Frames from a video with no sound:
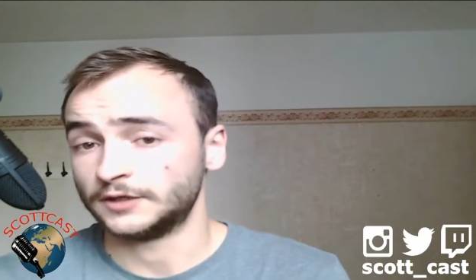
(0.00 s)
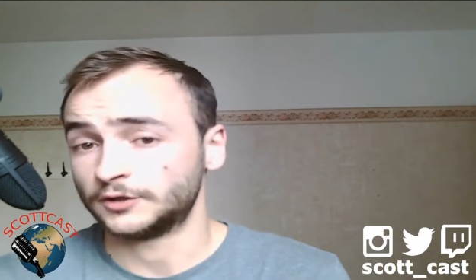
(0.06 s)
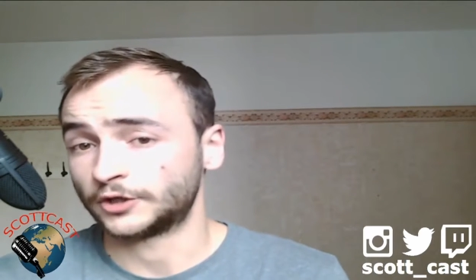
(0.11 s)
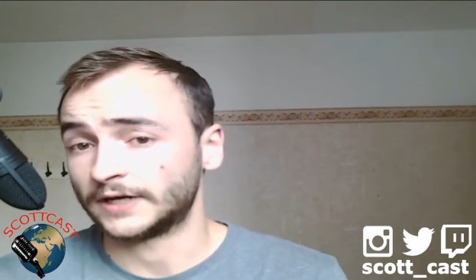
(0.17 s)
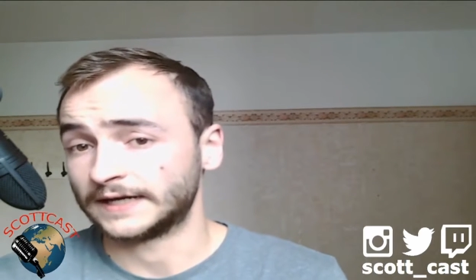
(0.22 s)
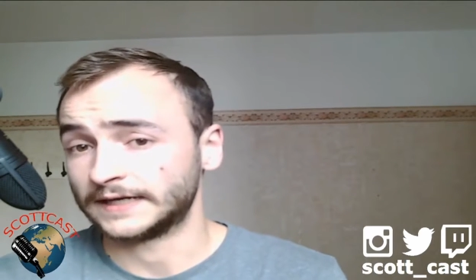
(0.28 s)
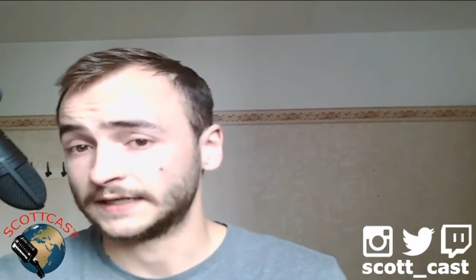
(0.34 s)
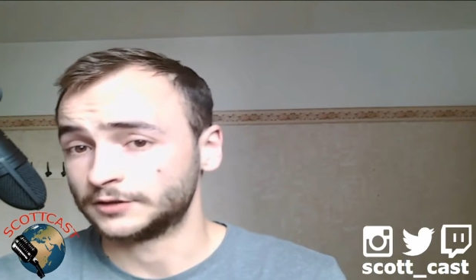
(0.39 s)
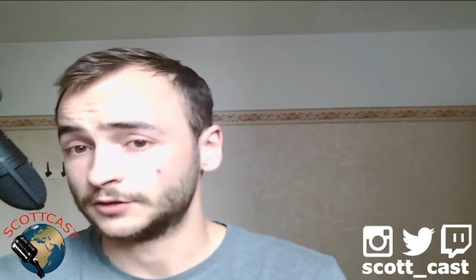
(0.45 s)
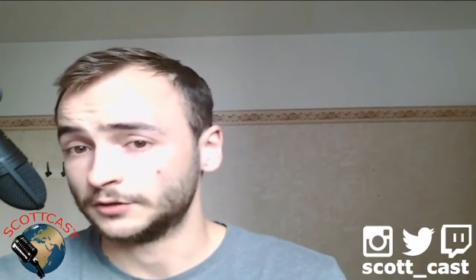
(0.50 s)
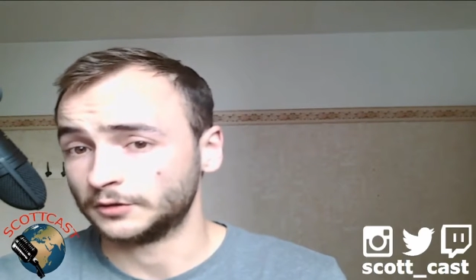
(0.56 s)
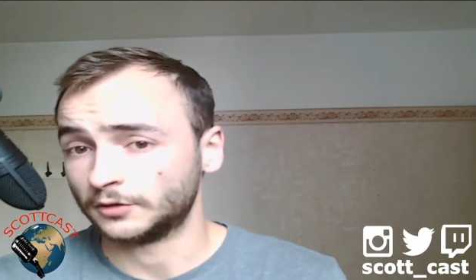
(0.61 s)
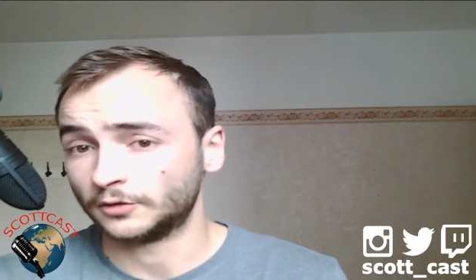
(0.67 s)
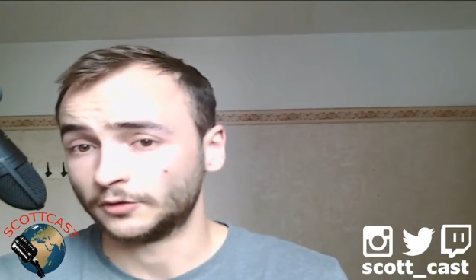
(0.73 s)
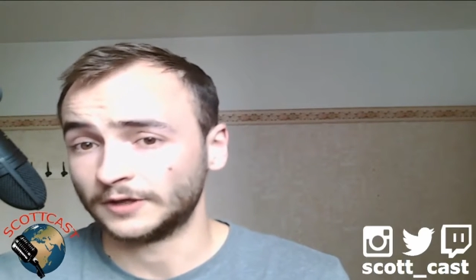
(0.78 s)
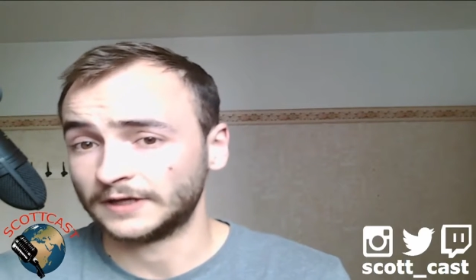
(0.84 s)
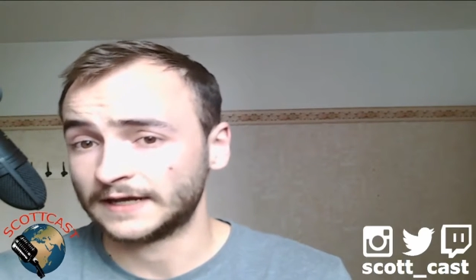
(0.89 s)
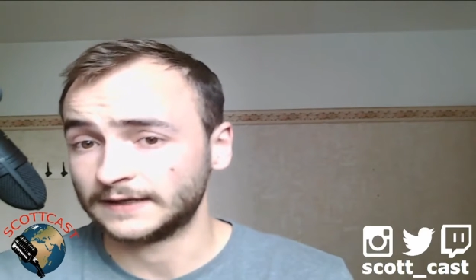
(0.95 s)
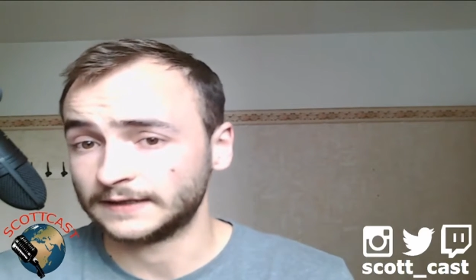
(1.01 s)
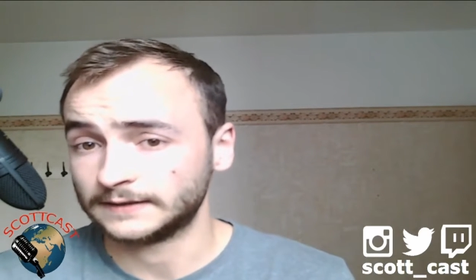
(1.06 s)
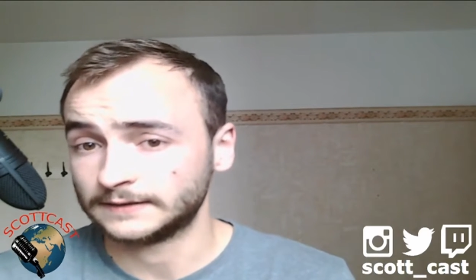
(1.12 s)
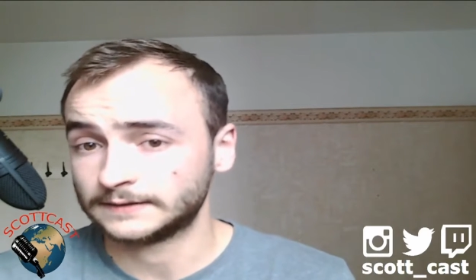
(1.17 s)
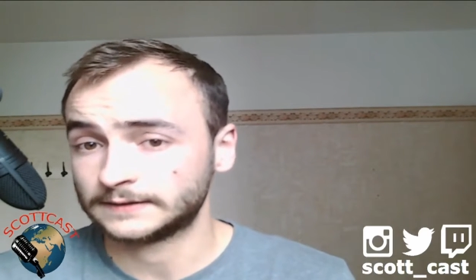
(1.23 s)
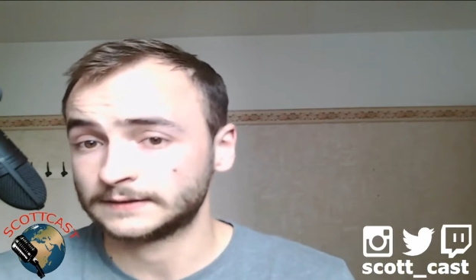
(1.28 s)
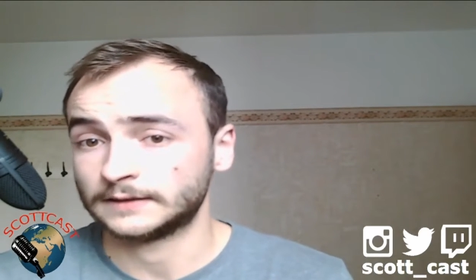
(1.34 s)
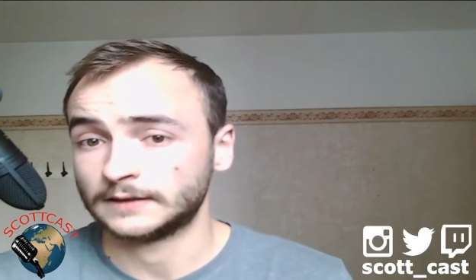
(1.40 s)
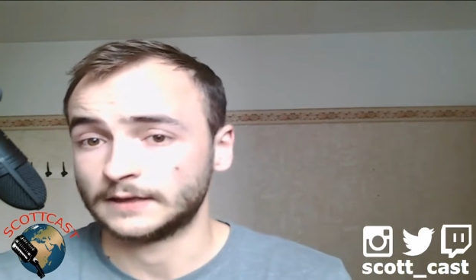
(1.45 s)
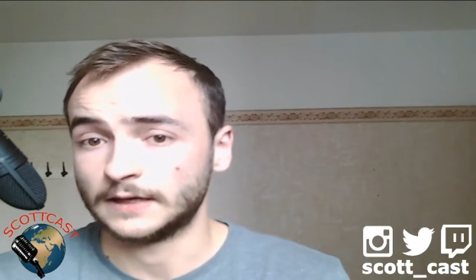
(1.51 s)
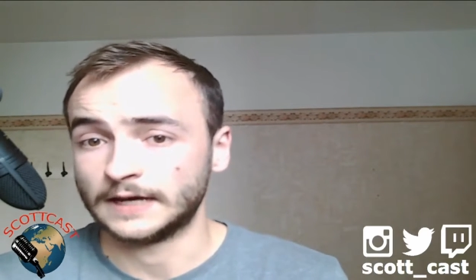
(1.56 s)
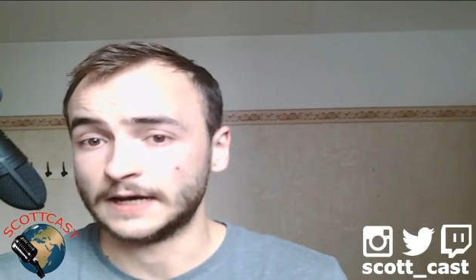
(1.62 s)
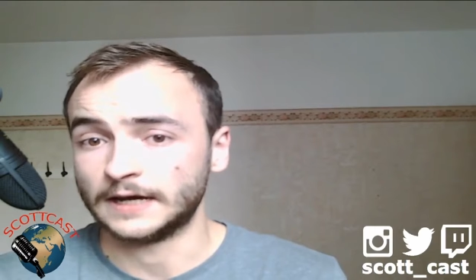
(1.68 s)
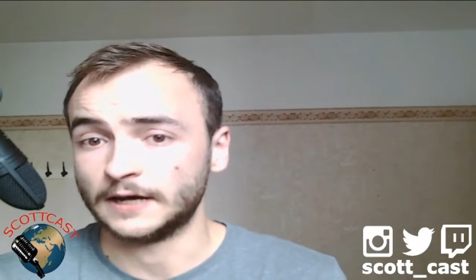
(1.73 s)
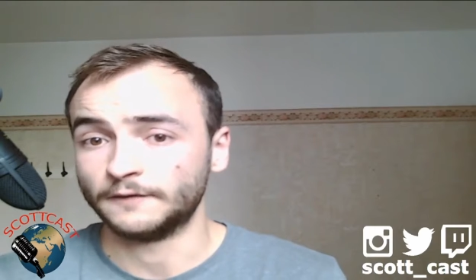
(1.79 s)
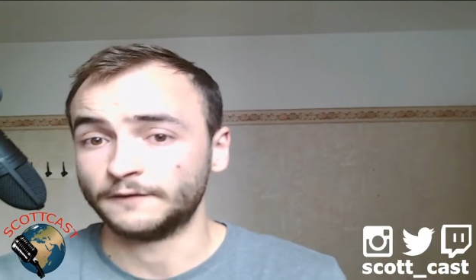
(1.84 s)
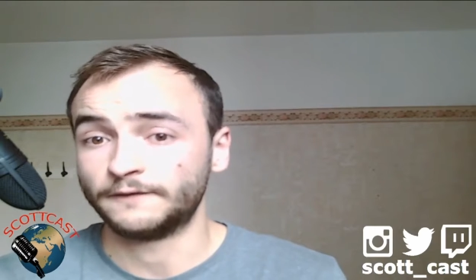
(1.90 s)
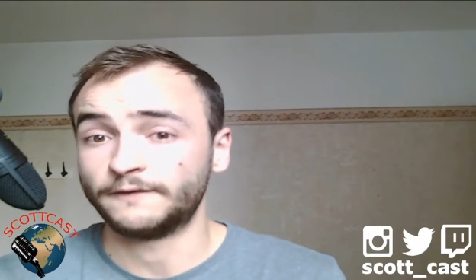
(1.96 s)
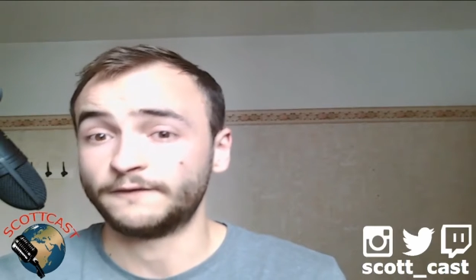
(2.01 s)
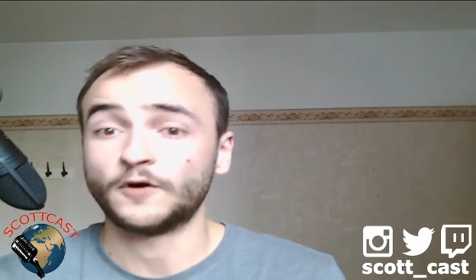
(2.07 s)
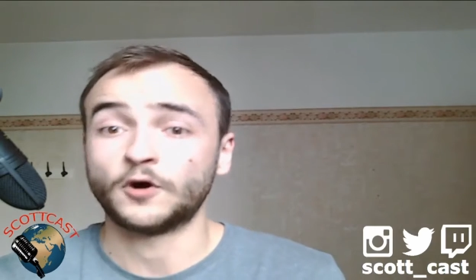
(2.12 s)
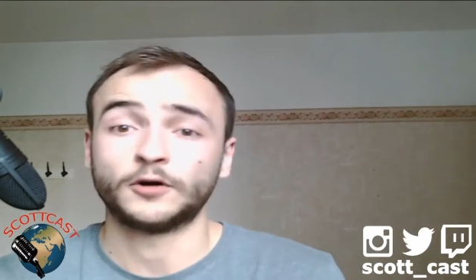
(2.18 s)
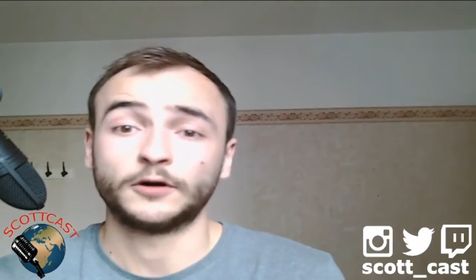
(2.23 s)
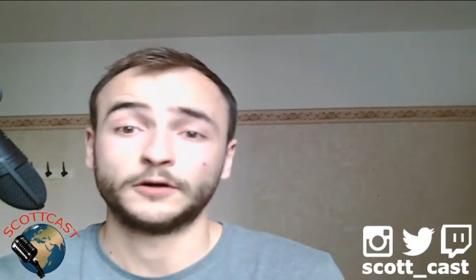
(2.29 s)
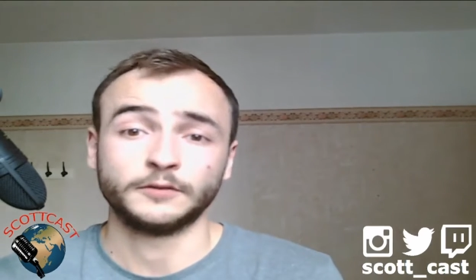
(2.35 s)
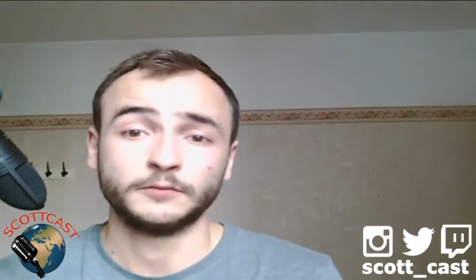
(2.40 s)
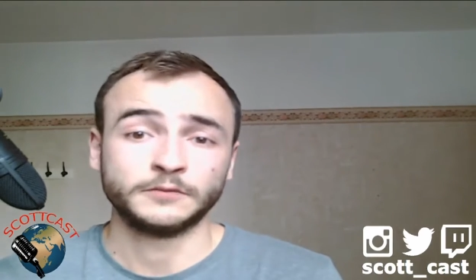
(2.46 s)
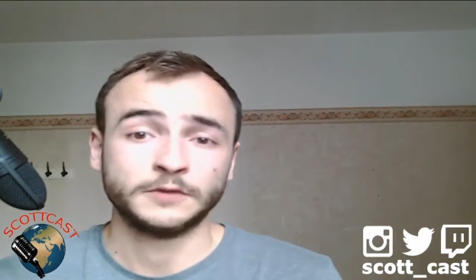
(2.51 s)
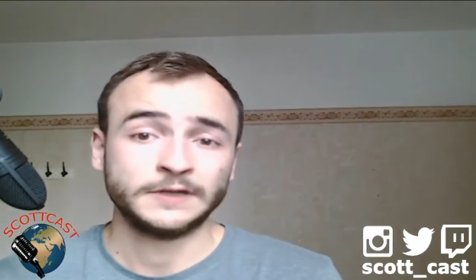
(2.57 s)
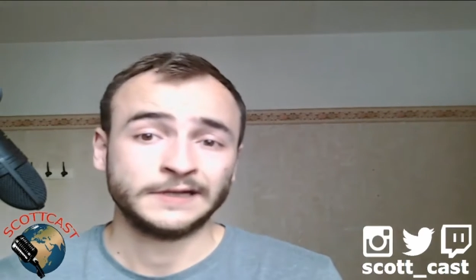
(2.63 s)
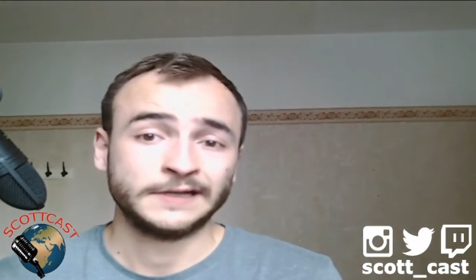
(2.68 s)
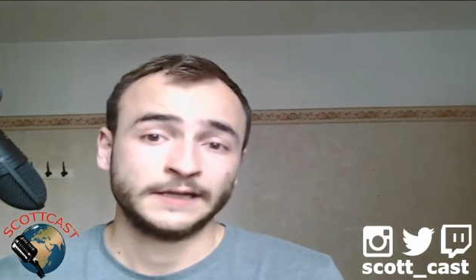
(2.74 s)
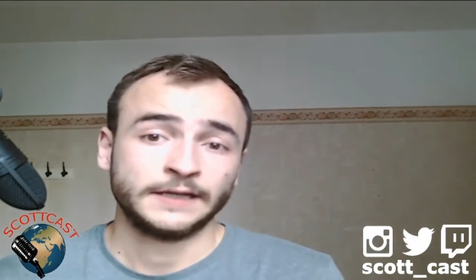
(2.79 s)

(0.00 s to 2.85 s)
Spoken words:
trying to create a forum